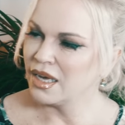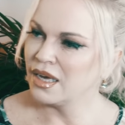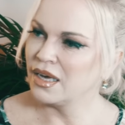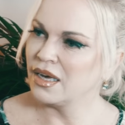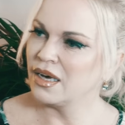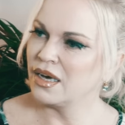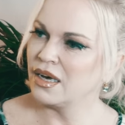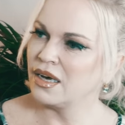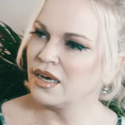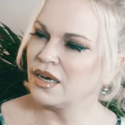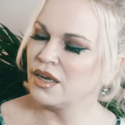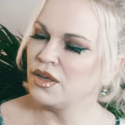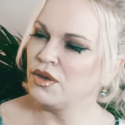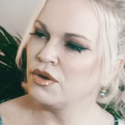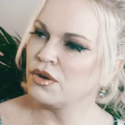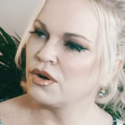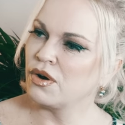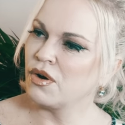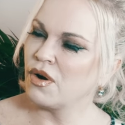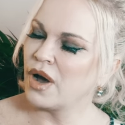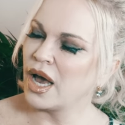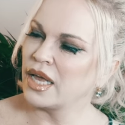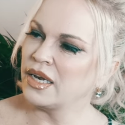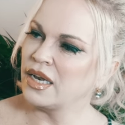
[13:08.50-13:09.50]
uh, you
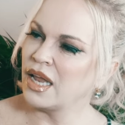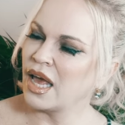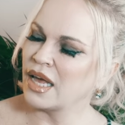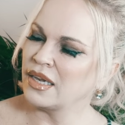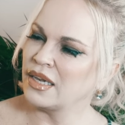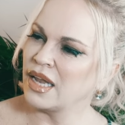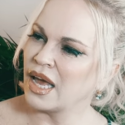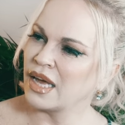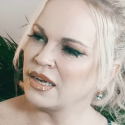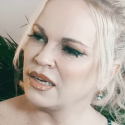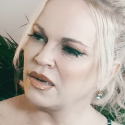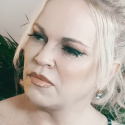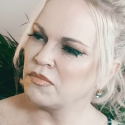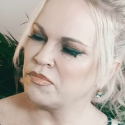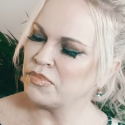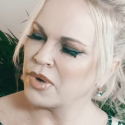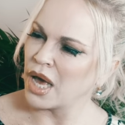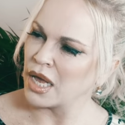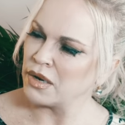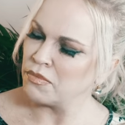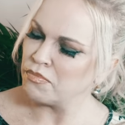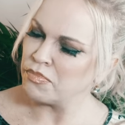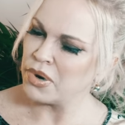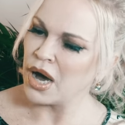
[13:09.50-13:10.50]
know, and, and, and,
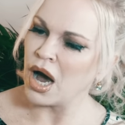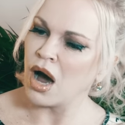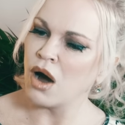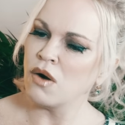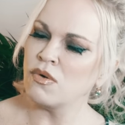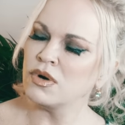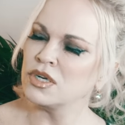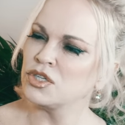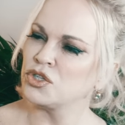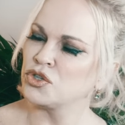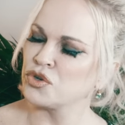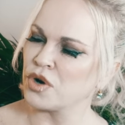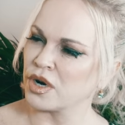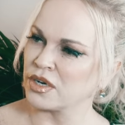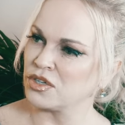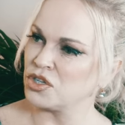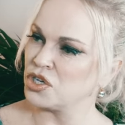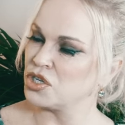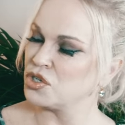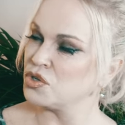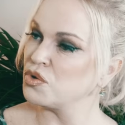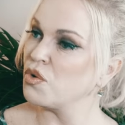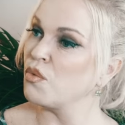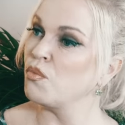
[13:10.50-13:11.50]
and power
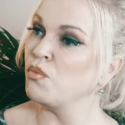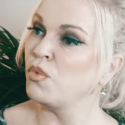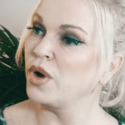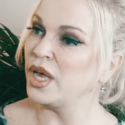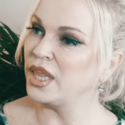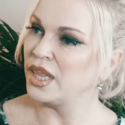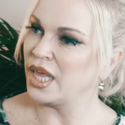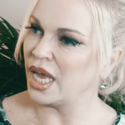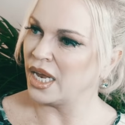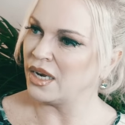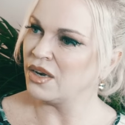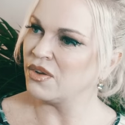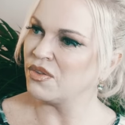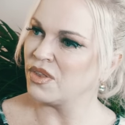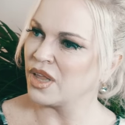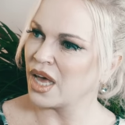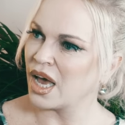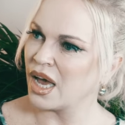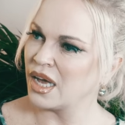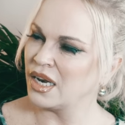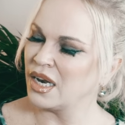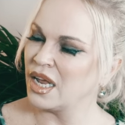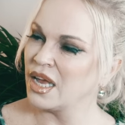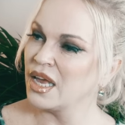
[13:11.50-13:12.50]
structures within
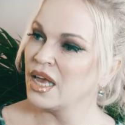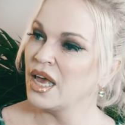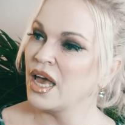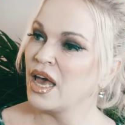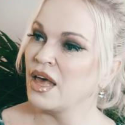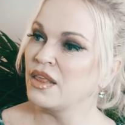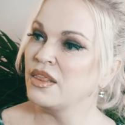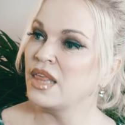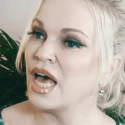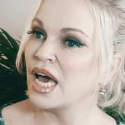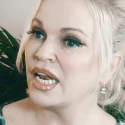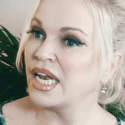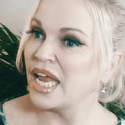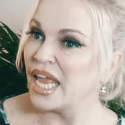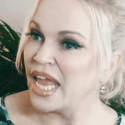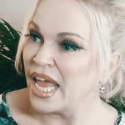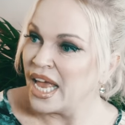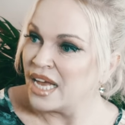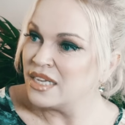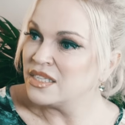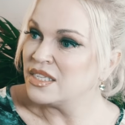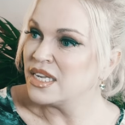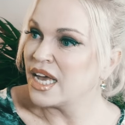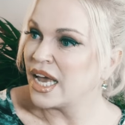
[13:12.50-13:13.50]
that that
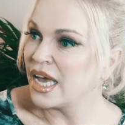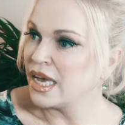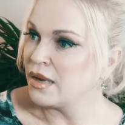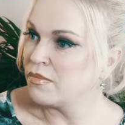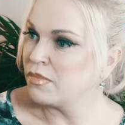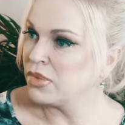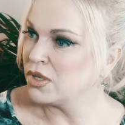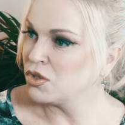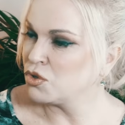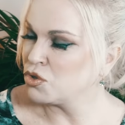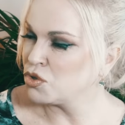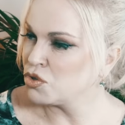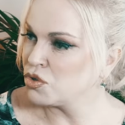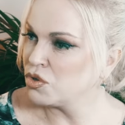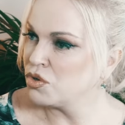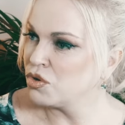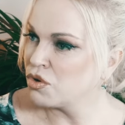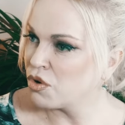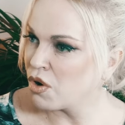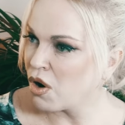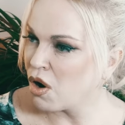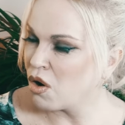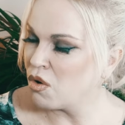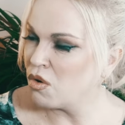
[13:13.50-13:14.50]
is able to
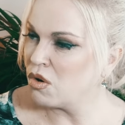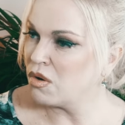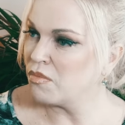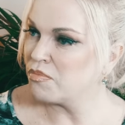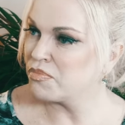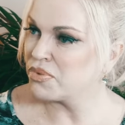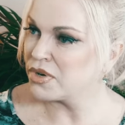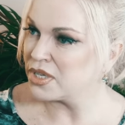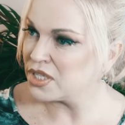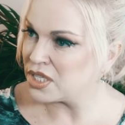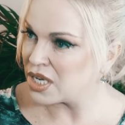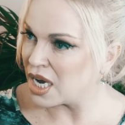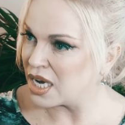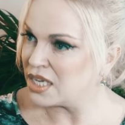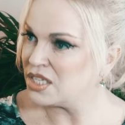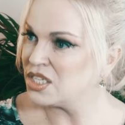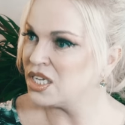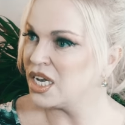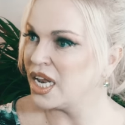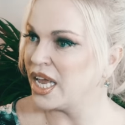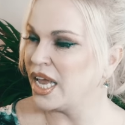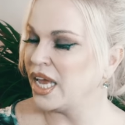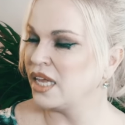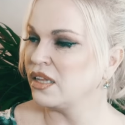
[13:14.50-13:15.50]
grow
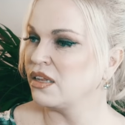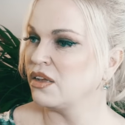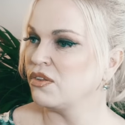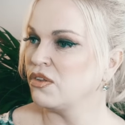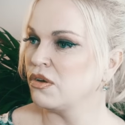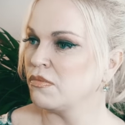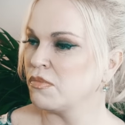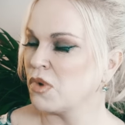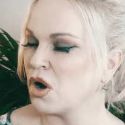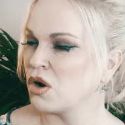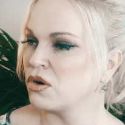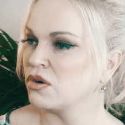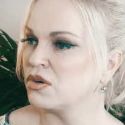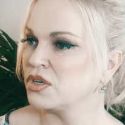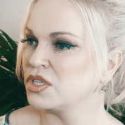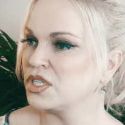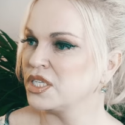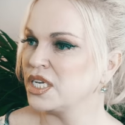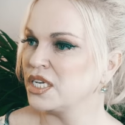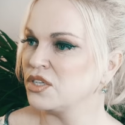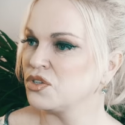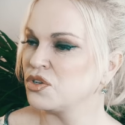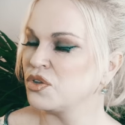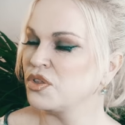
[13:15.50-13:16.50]
precisely in a
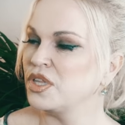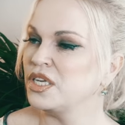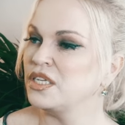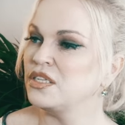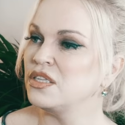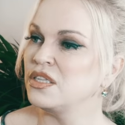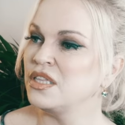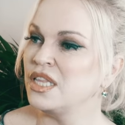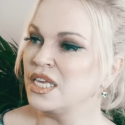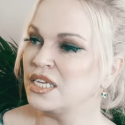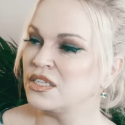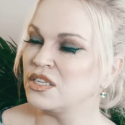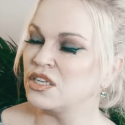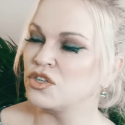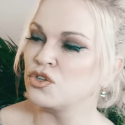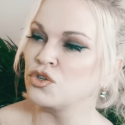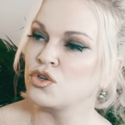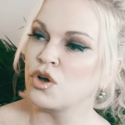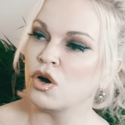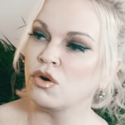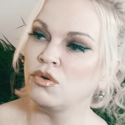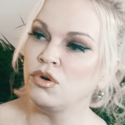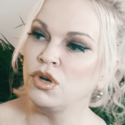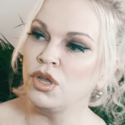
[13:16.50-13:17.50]
democracy. So this, this is
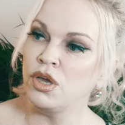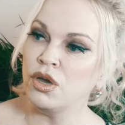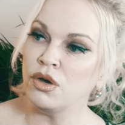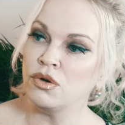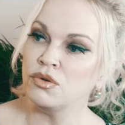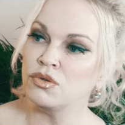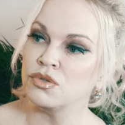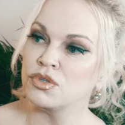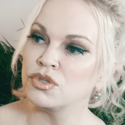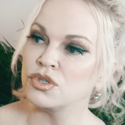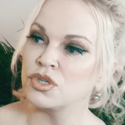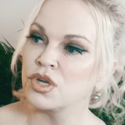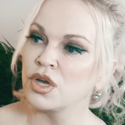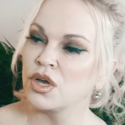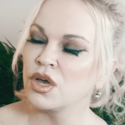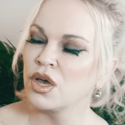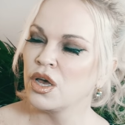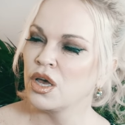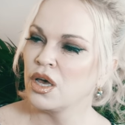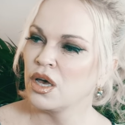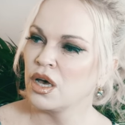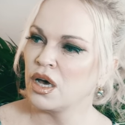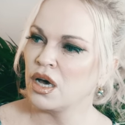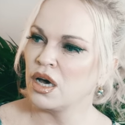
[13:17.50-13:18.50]
no news.
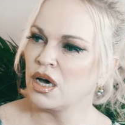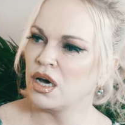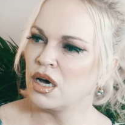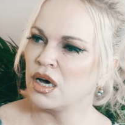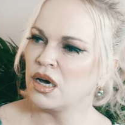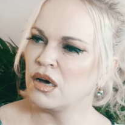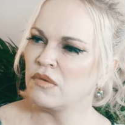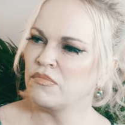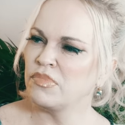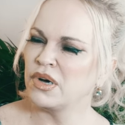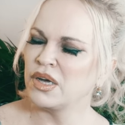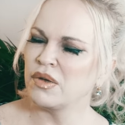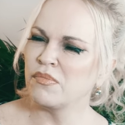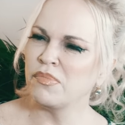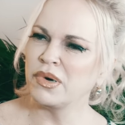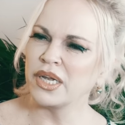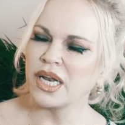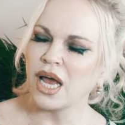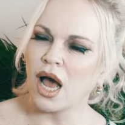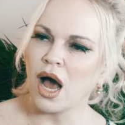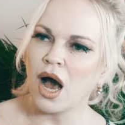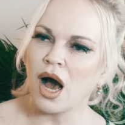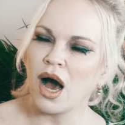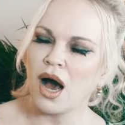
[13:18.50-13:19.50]
Uh, but,
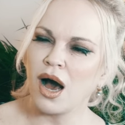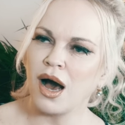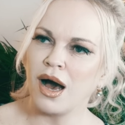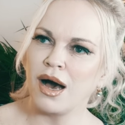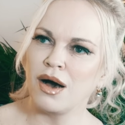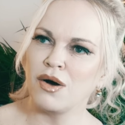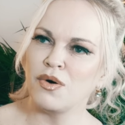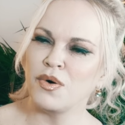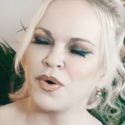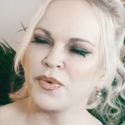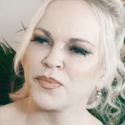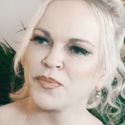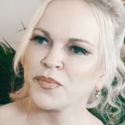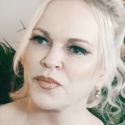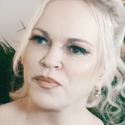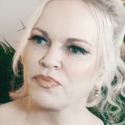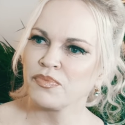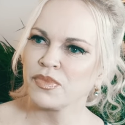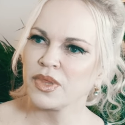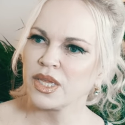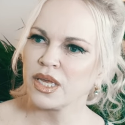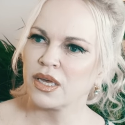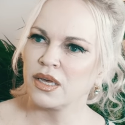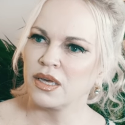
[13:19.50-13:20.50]
but how
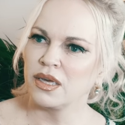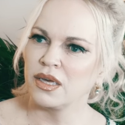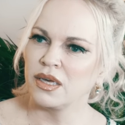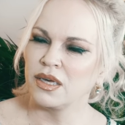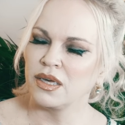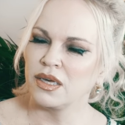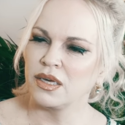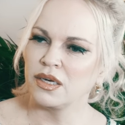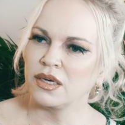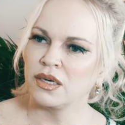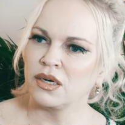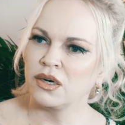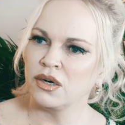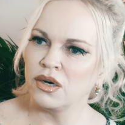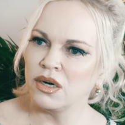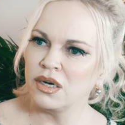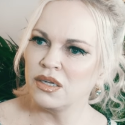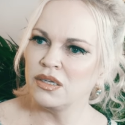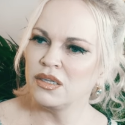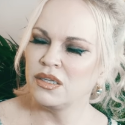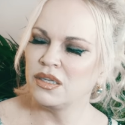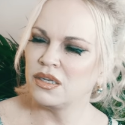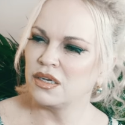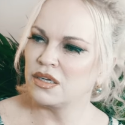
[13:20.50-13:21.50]

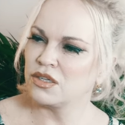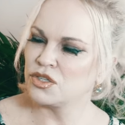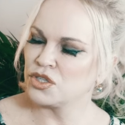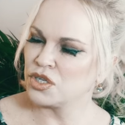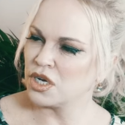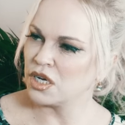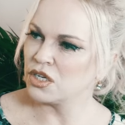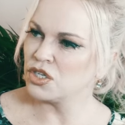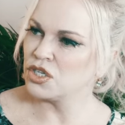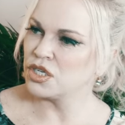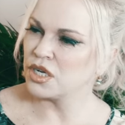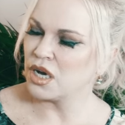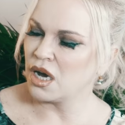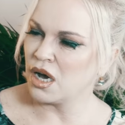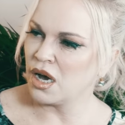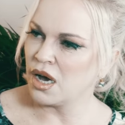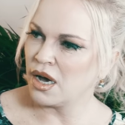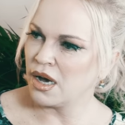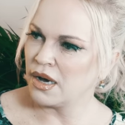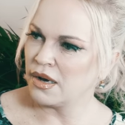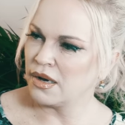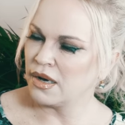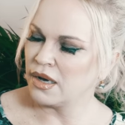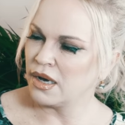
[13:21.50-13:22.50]
could such
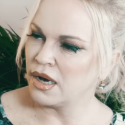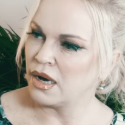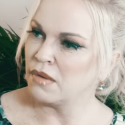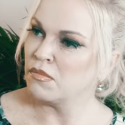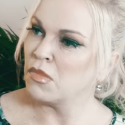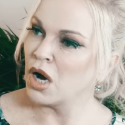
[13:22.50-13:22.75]
a, a,